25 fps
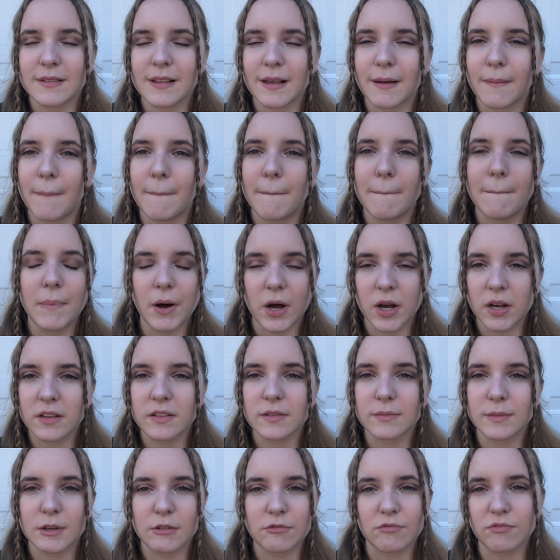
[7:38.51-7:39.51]
That
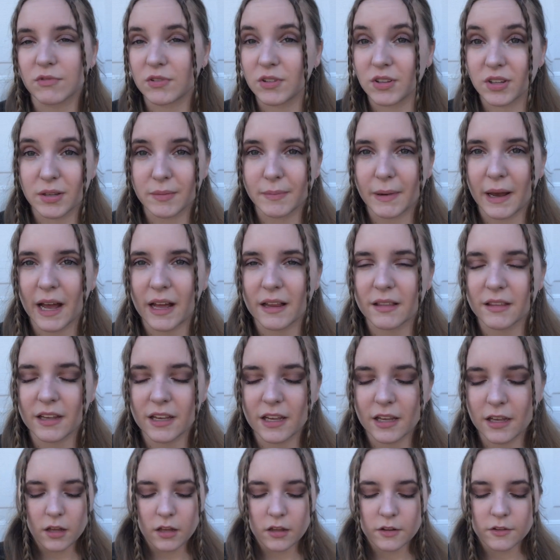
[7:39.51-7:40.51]
bugs me really badly.